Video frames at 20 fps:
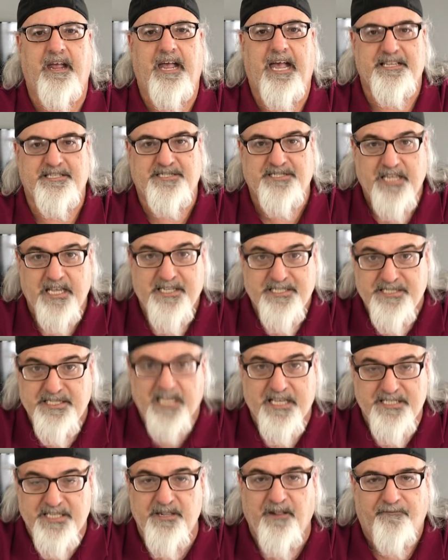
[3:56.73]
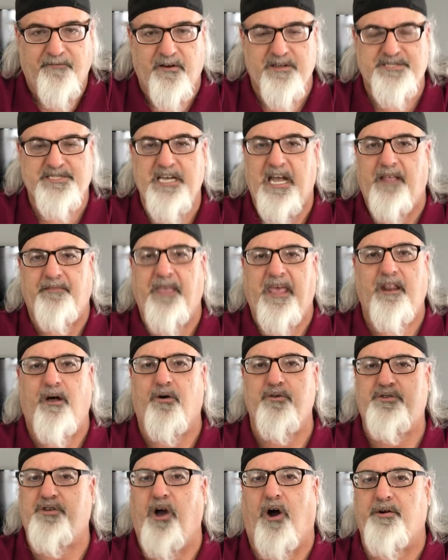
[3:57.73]
at 6-6 in the first set, and they
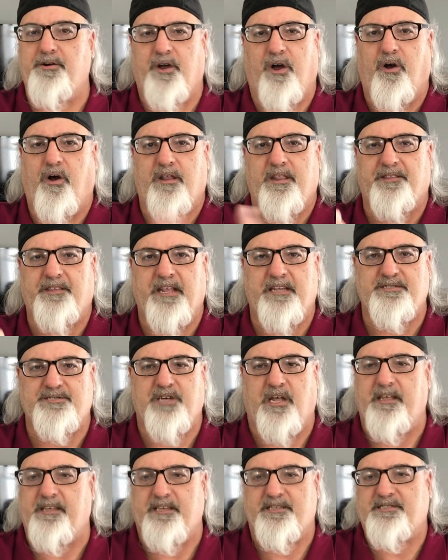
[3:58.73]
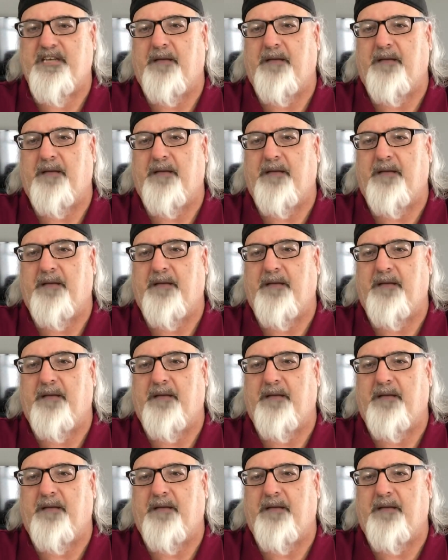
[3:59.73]
don't go to her on the Tennis Channel. They just